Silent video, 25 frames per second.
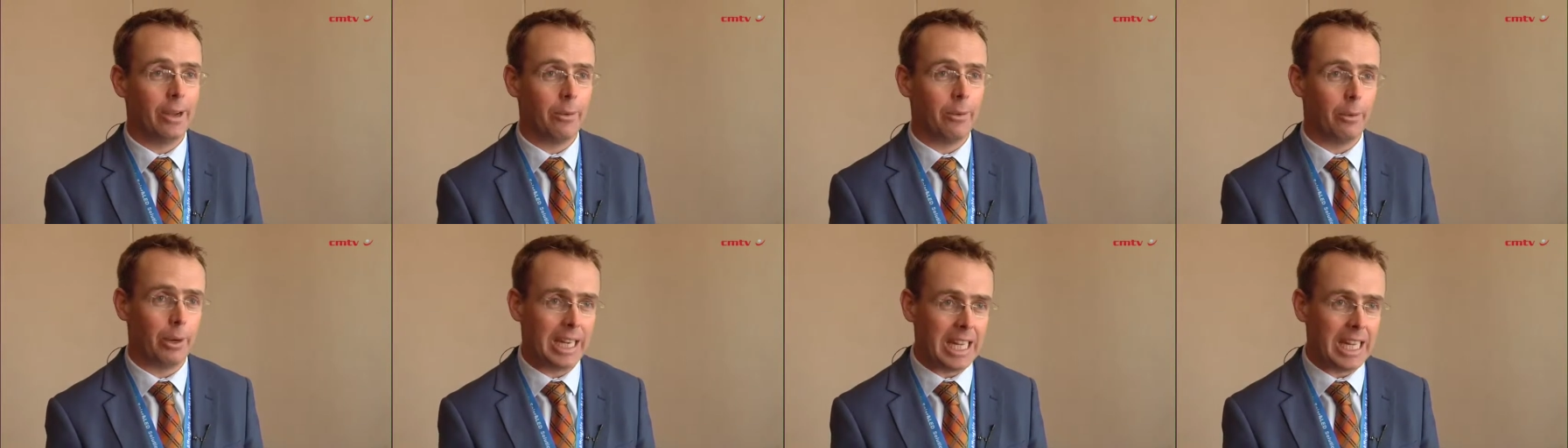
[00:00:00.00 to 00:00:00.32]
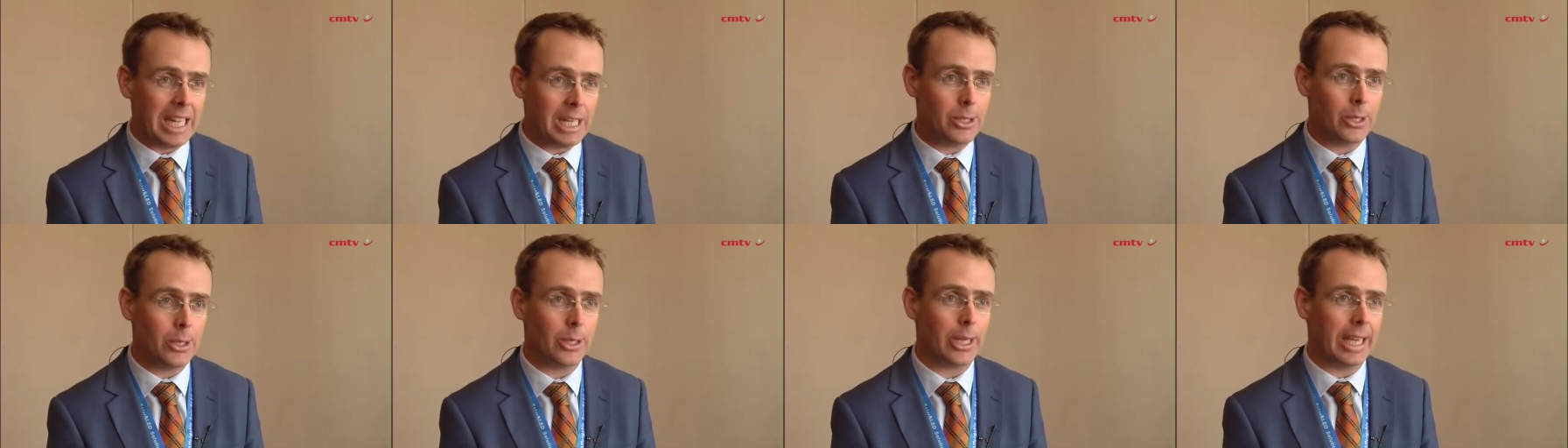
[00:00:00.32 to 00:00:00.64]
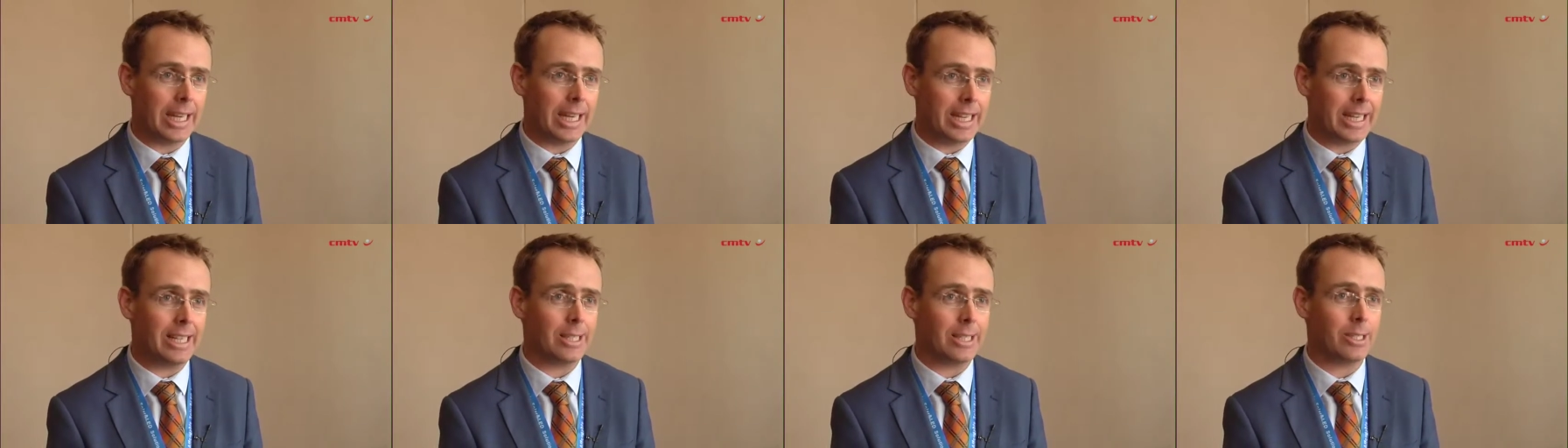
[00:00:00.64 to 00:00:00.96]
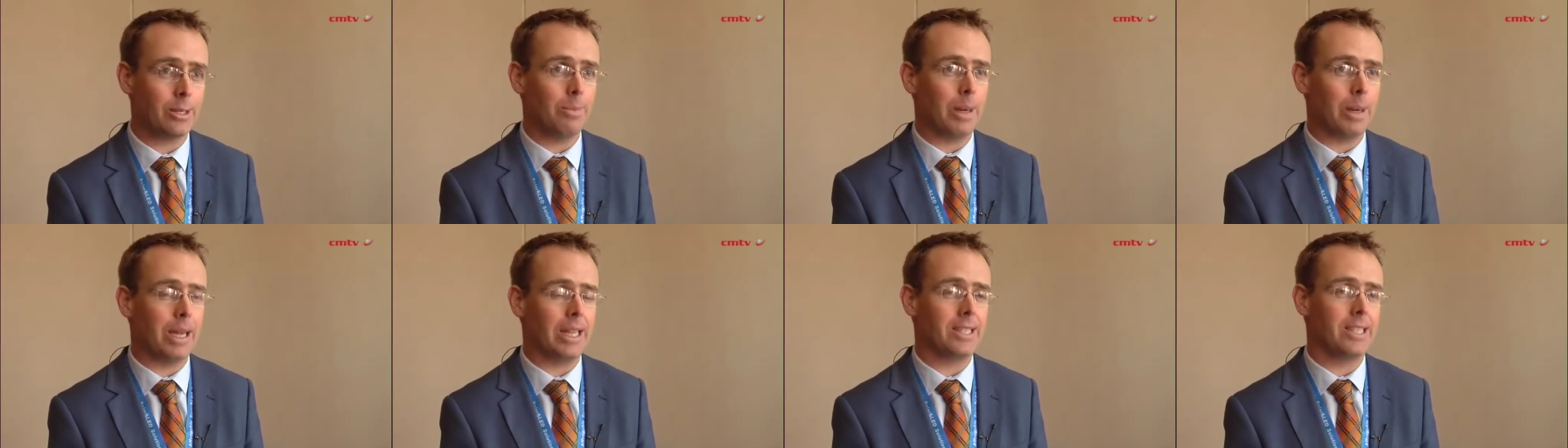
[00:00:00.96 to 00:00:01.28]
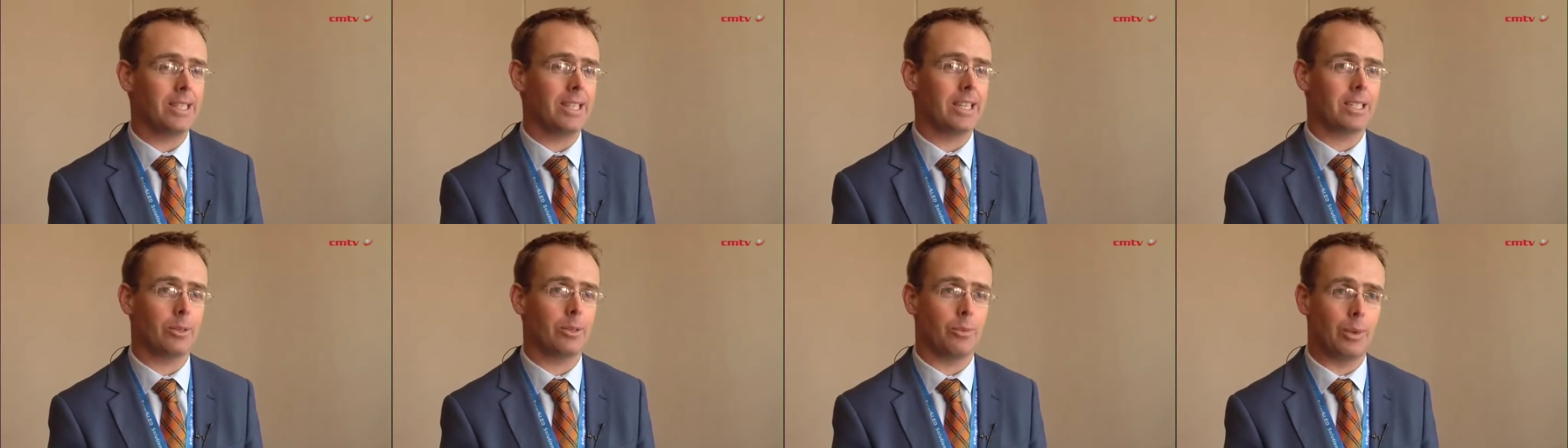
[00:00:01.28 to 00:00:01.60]
We need to get down to
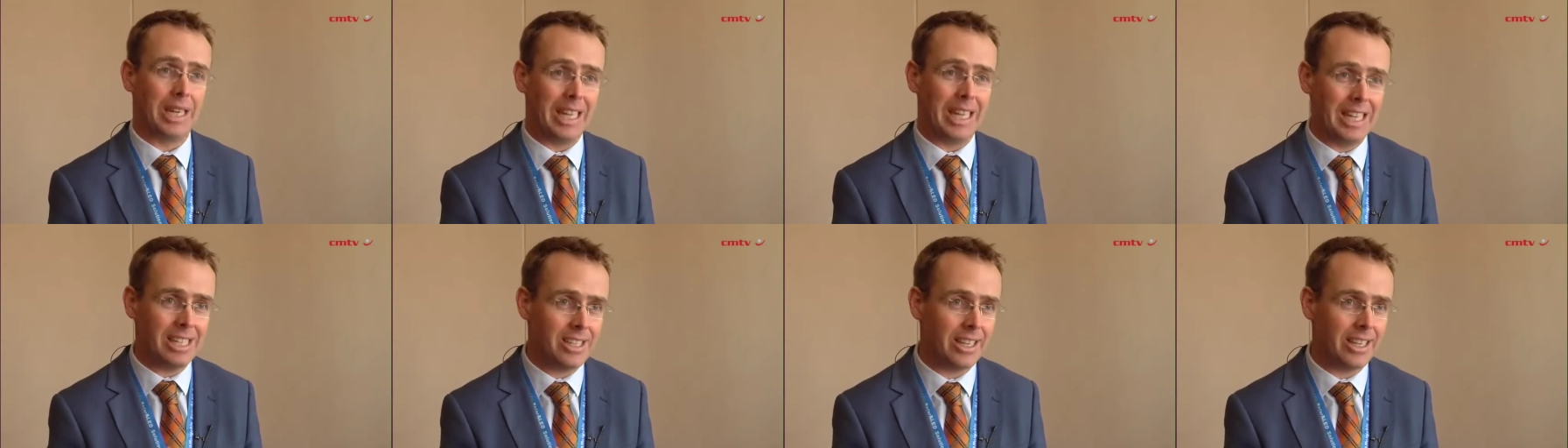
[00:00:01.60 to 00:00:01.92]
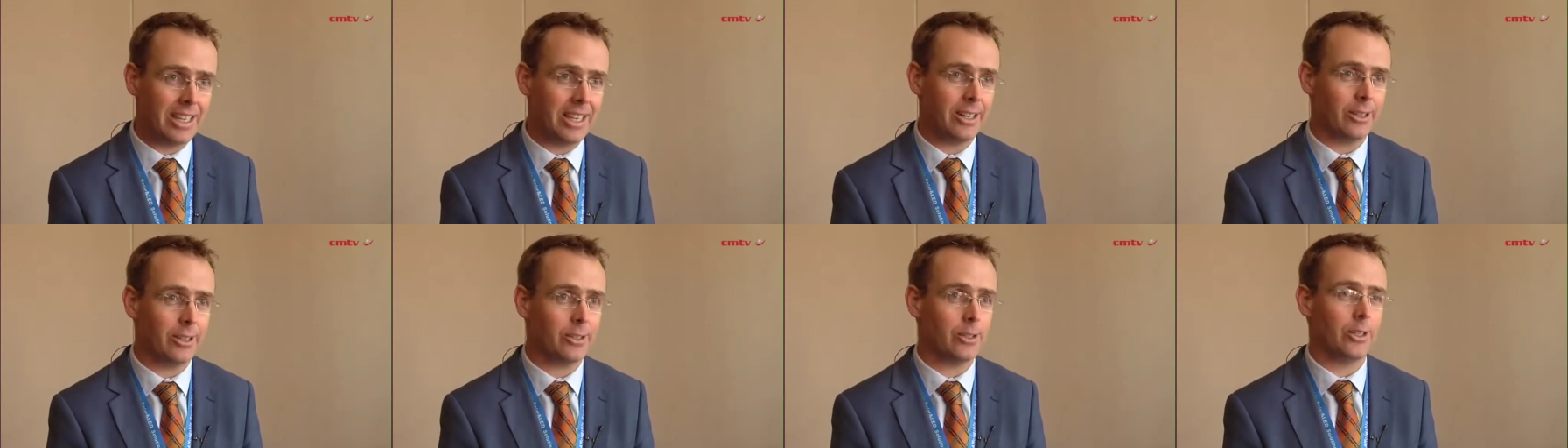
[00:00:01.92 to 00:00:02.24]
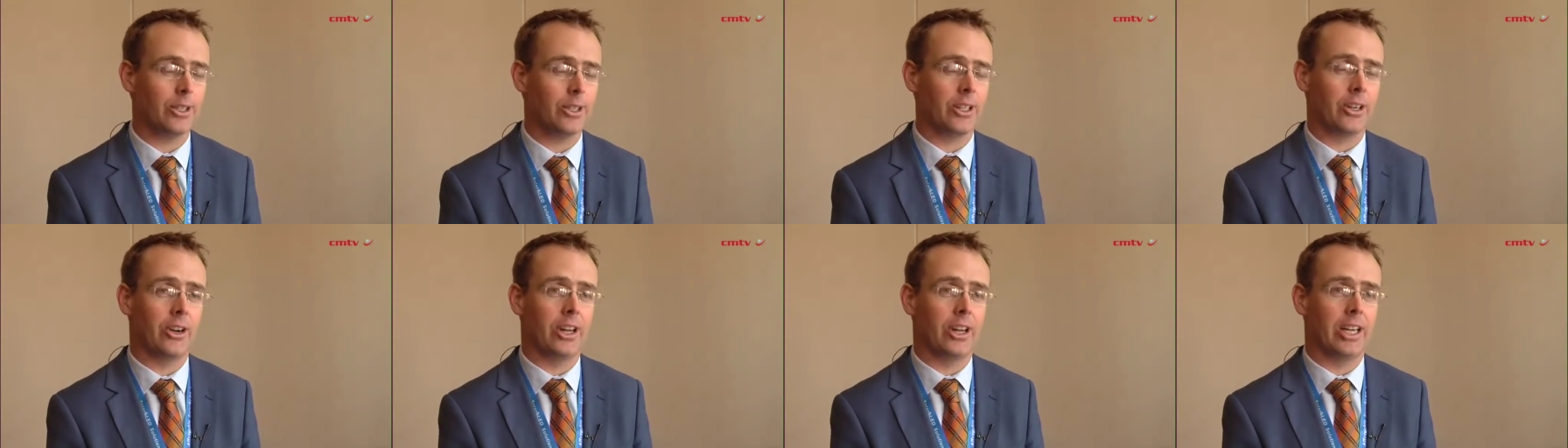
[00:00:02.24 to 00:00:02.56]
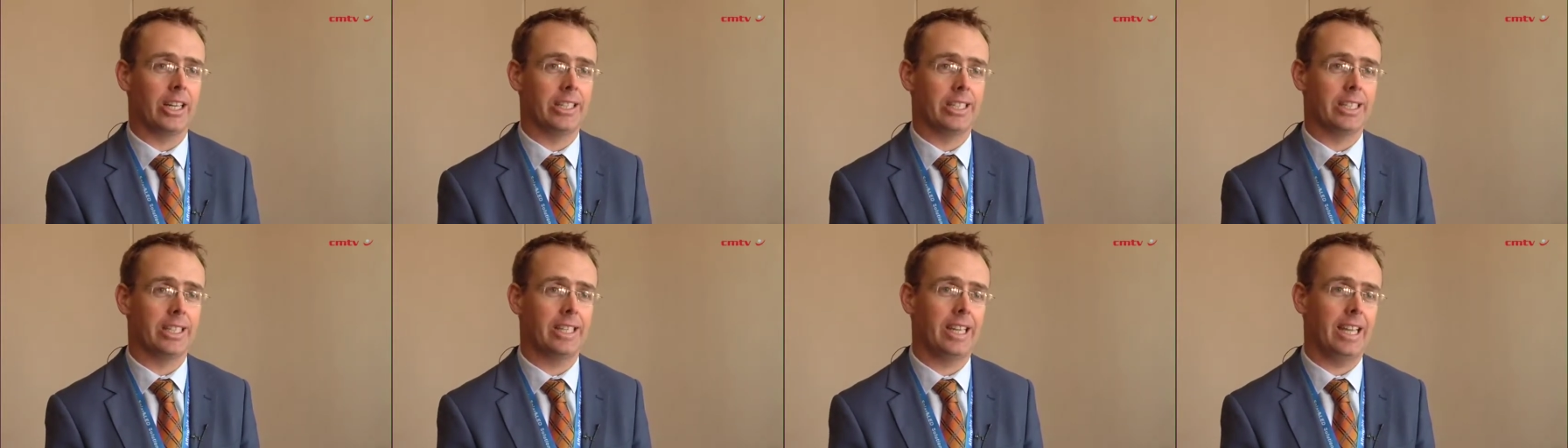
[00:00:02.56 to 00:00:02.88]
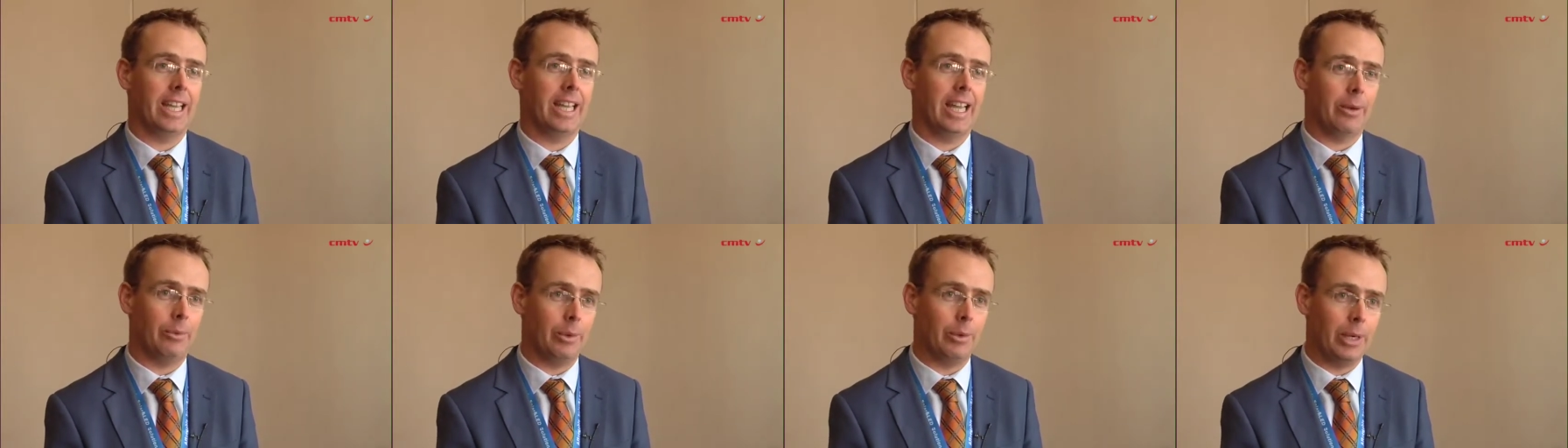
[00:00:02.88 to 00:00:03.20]
basics, we need to get onto the ground,
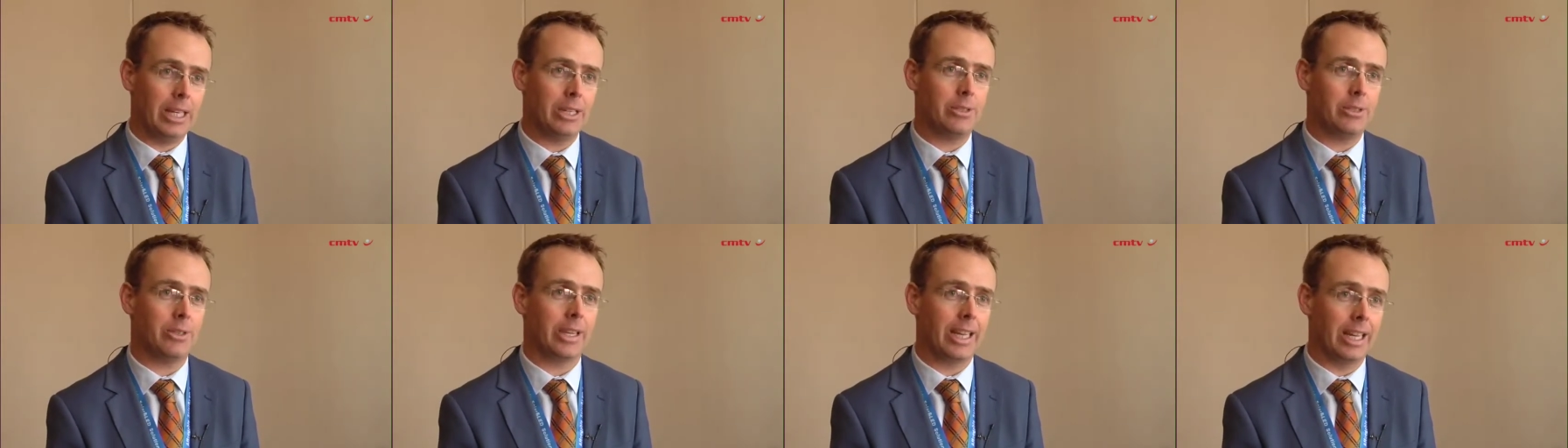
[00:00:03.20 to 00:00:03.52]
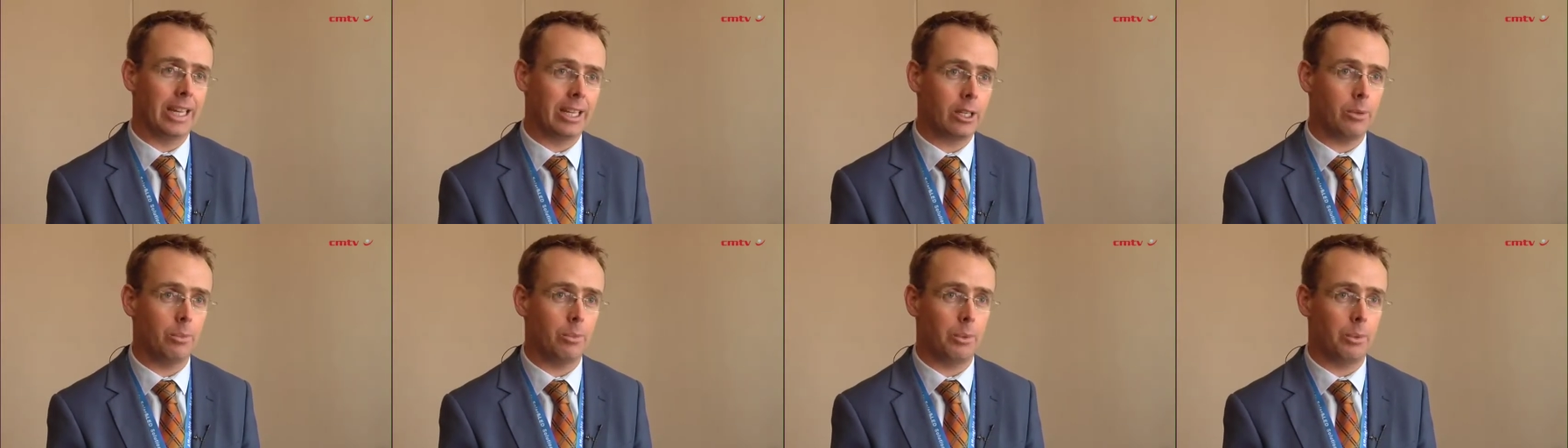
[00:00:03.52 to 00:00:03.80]
and we need to get